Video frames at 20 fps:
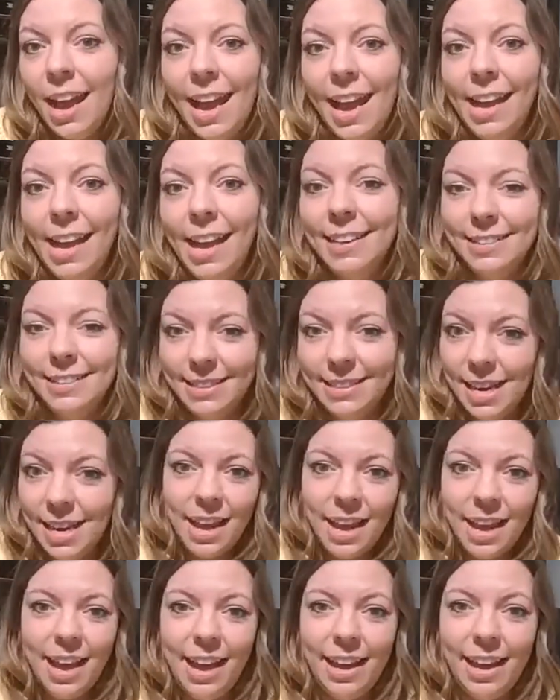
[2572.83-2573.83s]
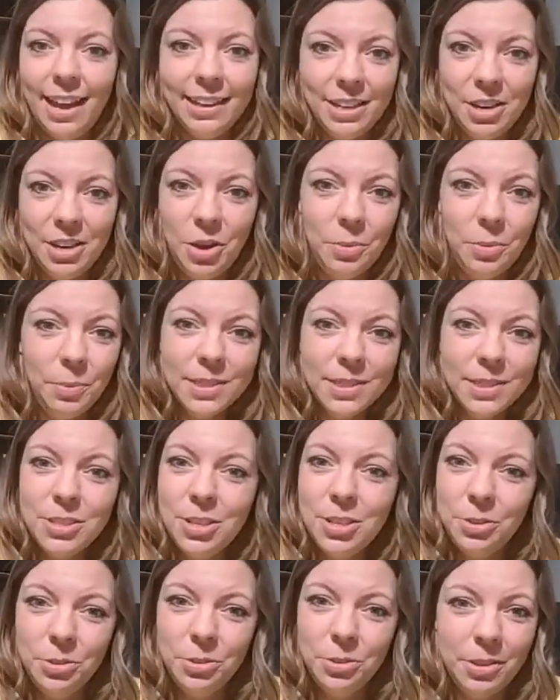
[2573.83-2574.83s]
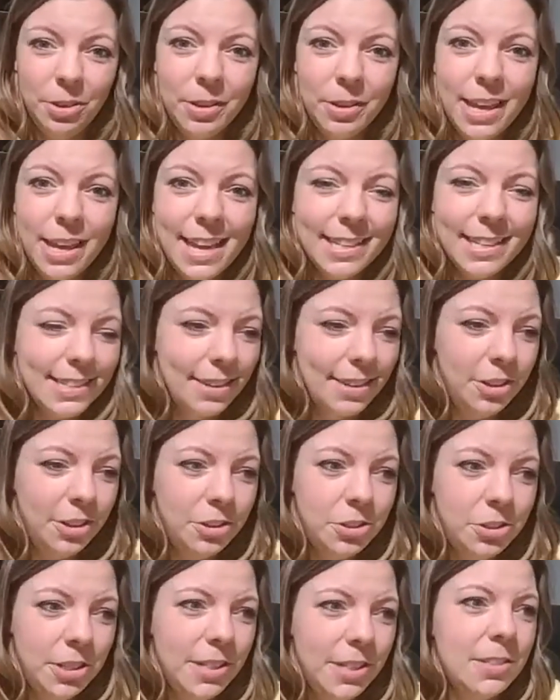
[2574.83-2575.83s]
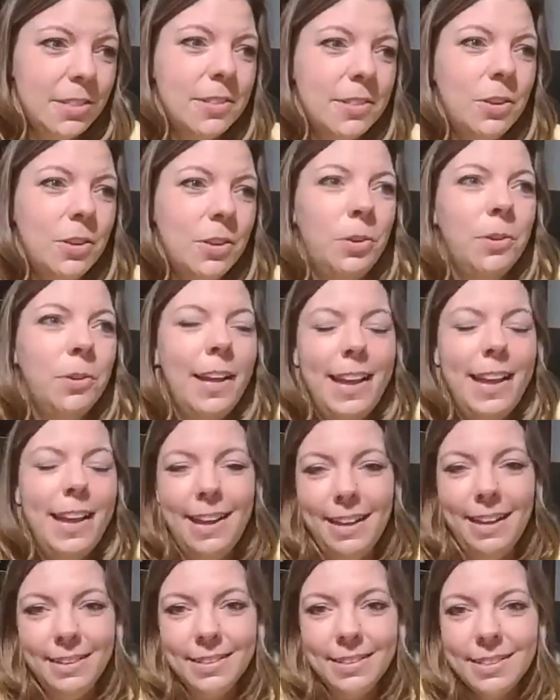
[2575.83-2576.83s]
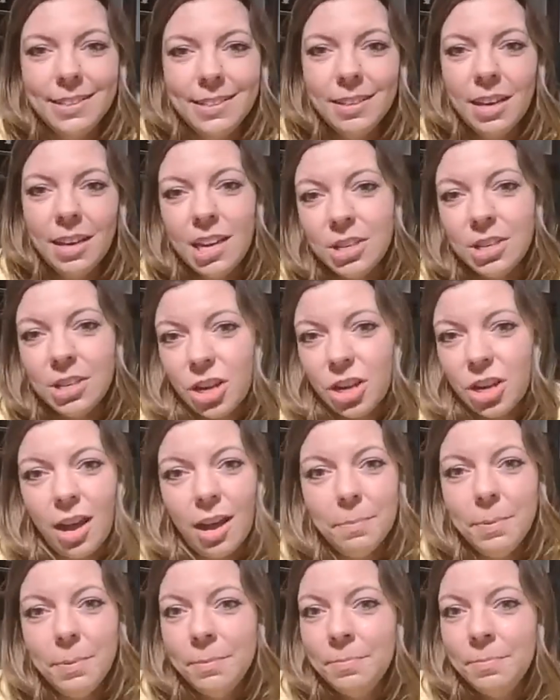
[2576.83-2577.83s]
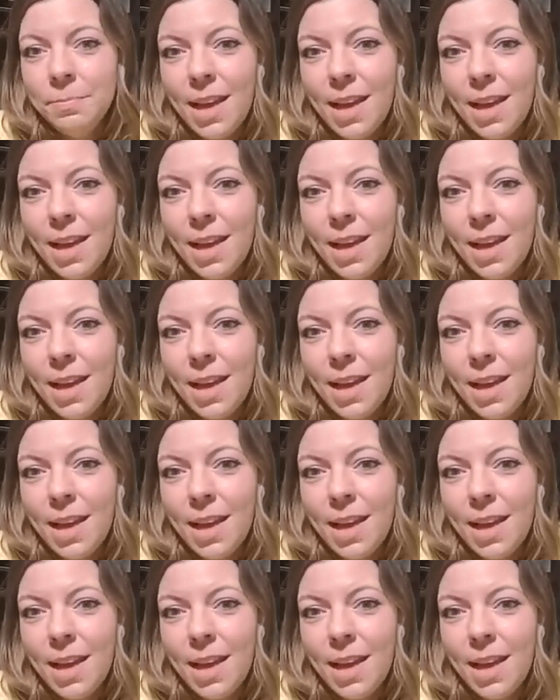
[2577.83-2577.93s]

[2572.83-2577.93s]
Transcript: And with 2 little kids under 2 years old and a job,